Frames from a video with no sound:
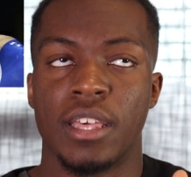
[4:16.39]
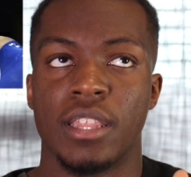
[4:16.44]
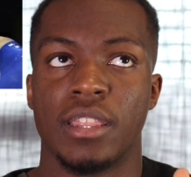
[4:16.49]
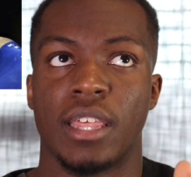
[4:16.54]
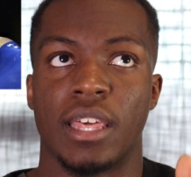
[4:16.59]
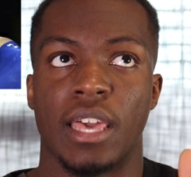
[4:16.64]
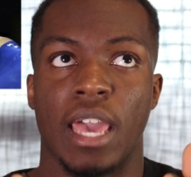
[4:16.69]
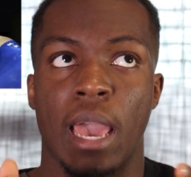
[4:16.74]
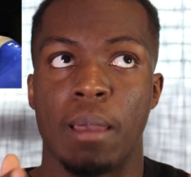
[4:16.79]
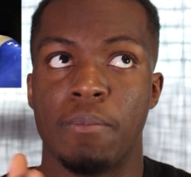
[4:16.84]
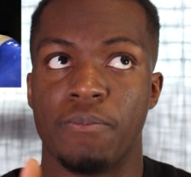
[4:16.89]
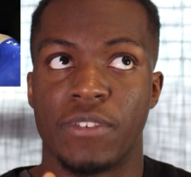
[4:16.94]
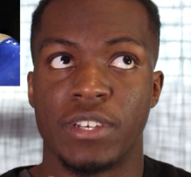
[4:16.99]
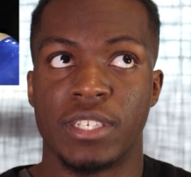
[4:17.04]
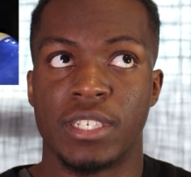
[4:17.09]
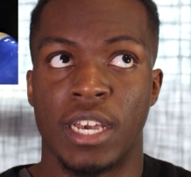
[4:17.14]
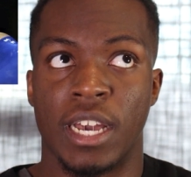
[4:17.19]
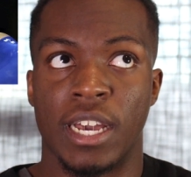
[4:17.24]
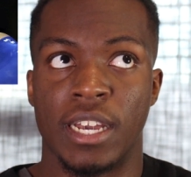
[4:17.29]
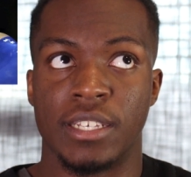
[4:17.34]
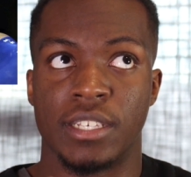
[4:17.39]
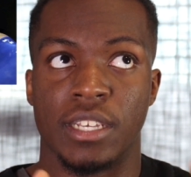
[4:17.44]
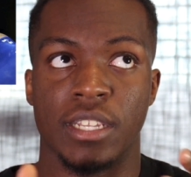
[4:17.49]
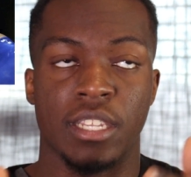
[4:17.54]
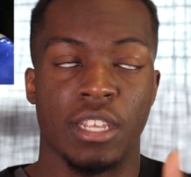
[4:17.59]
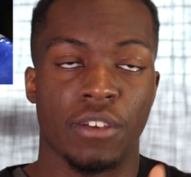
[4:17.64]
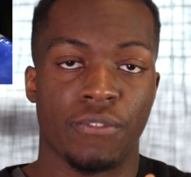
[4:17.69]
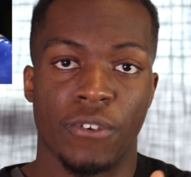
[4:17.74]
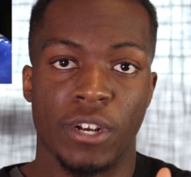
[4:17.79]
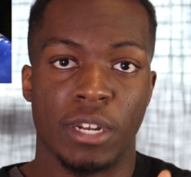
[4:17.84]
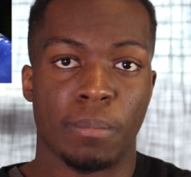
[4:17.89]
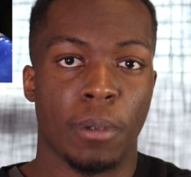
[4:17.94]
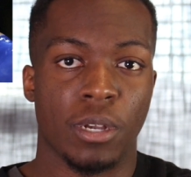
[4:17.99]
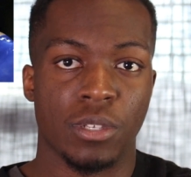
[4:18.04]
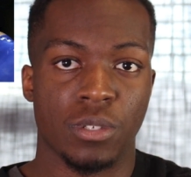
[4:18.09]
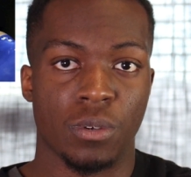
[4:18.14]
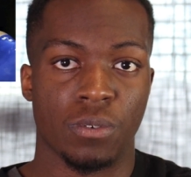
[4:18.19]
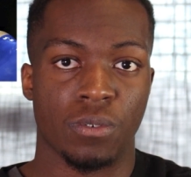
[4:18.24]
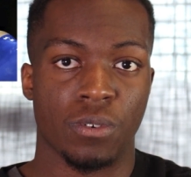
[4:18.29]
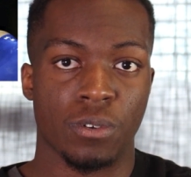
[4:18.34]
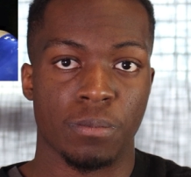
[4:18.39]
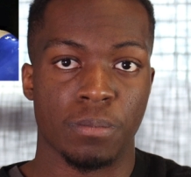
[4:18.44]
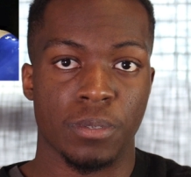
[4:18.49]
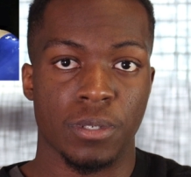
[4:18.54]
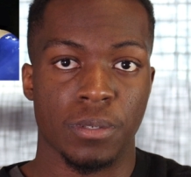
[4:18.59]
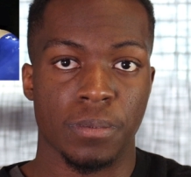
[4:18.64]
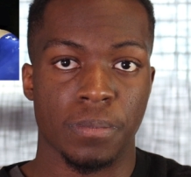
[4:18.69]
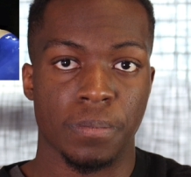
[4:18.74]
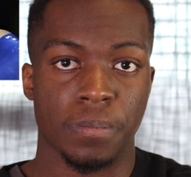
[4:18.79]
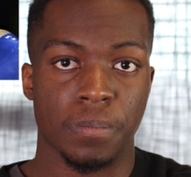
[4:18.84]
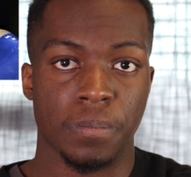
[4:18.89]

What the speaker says: they emphasize different muscle groups.